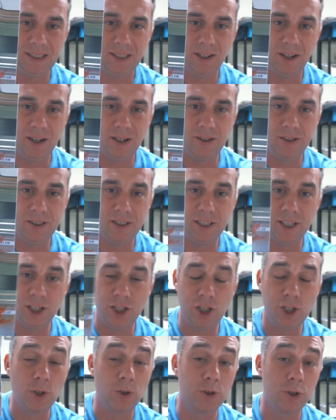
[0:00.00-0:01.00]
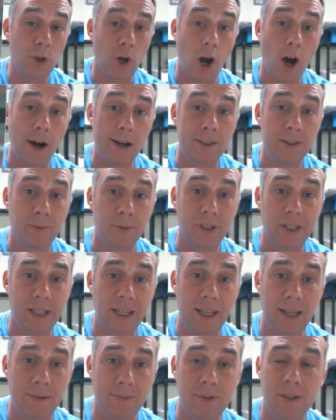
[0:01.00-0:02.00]
you know, this show's awesome on
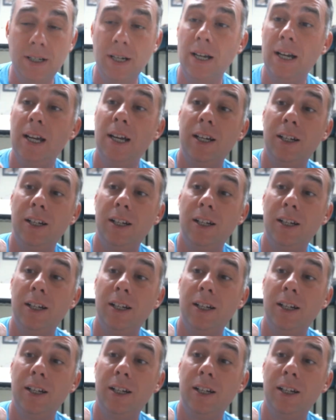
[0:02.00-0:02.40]
the camera.